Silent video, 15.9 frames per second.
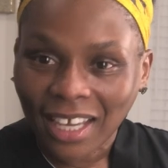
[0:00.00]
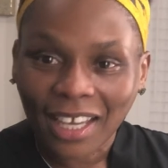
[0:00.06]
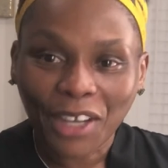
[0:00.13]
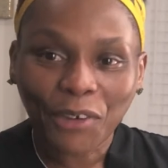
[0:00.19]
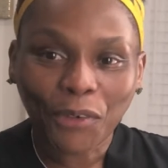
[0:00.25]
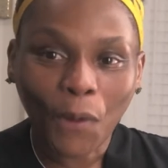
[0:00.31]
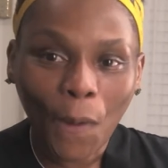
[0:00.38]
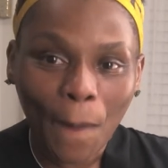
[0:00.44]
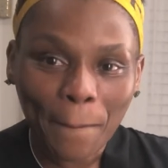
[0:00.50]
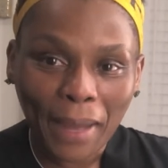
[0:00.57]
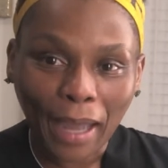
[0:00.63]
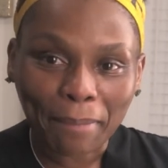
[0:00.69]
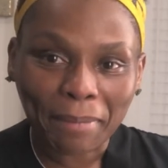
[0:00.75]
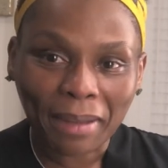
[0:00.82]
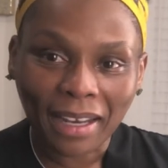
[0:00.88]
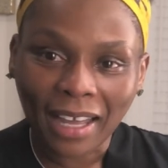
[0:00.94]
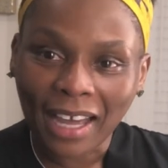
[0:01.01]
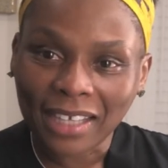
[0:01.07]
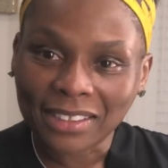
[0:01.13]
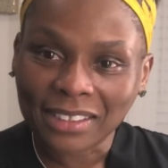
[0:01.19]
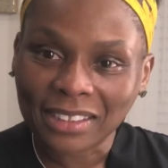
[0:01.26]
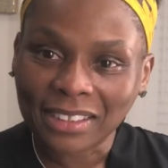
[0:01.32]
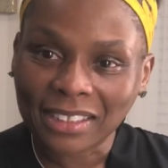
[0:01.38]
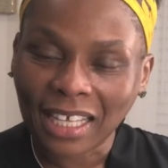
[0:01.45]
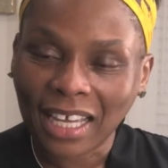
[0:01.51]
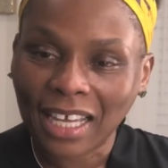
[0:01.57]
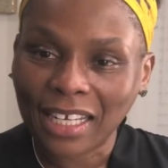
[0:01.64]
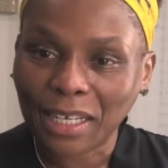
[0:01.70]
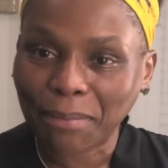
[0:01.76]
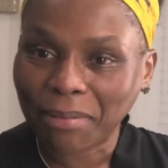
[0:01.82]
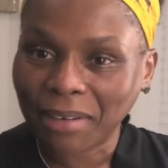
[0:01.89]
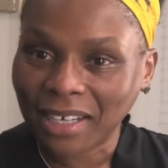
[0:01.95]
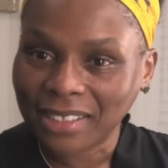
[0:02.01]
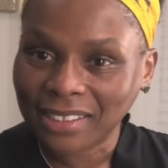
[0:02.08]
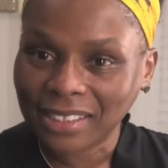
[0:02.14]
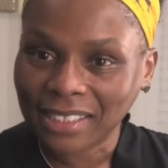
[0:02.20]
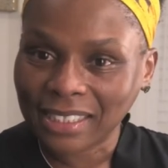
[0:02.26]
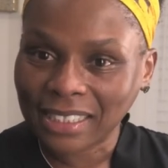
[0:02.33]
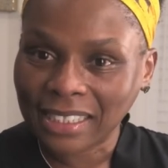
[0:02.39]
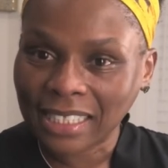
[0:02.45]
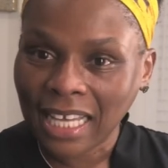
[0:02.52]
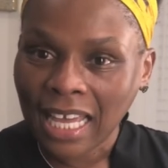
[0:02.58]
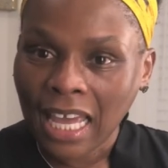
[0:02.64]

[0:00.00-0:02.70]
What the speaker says: growing back my lashes, and the process,